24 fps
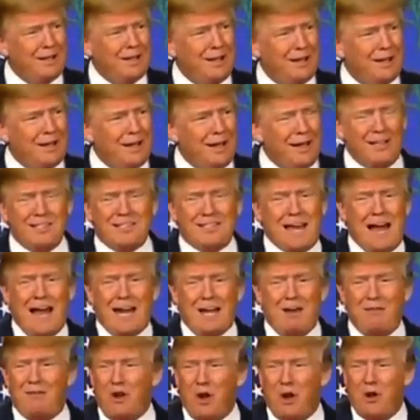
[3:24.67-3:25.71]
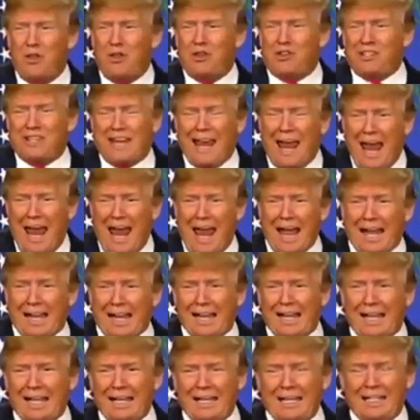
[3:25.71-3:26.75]
He's not even on the scale.
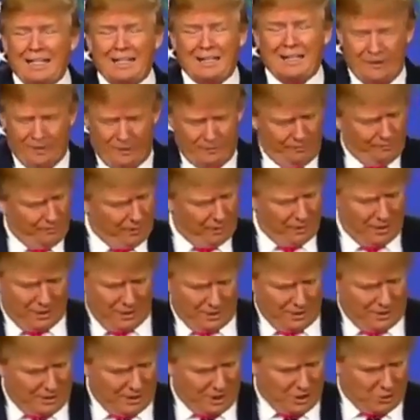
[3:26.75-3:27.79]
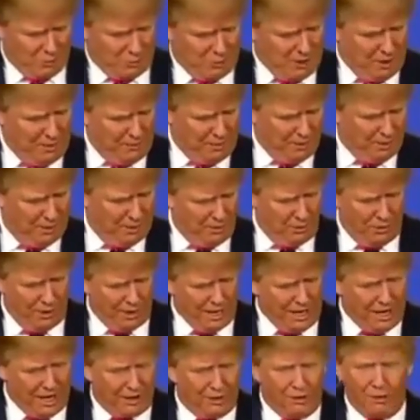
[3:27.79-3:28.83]
These people, we
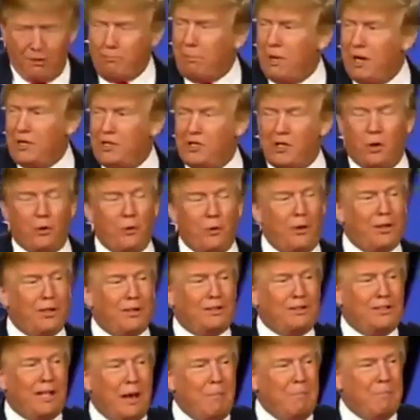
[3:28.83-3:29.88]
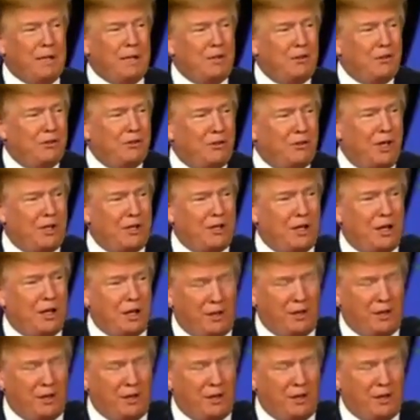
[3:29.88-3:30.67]
got a bunch of real dummies, I tell you.